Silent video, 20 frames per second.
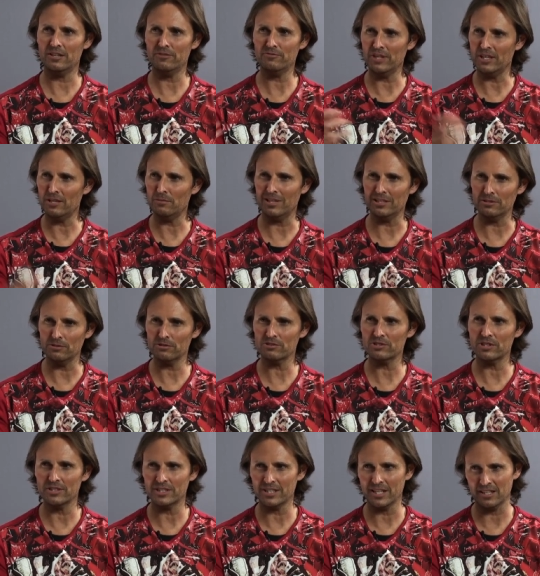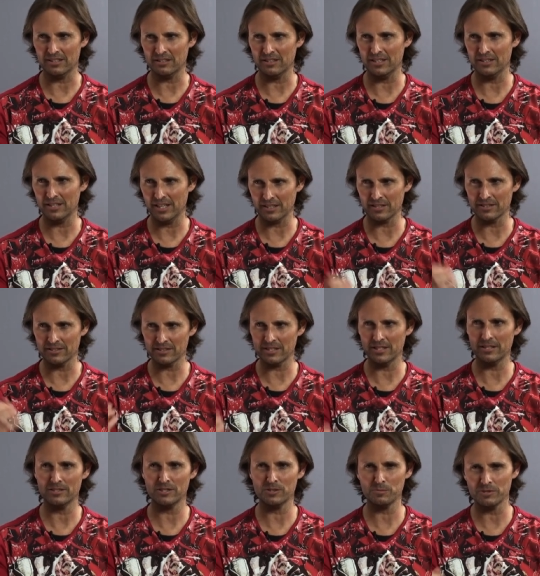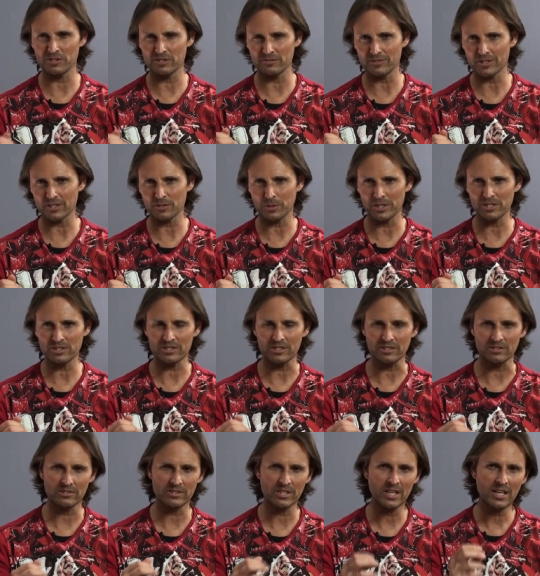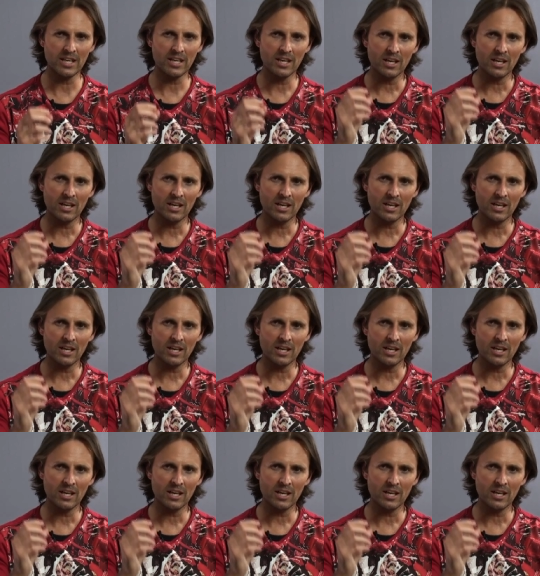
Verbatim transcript: and if anyone looks at the outline, they can see the specific questions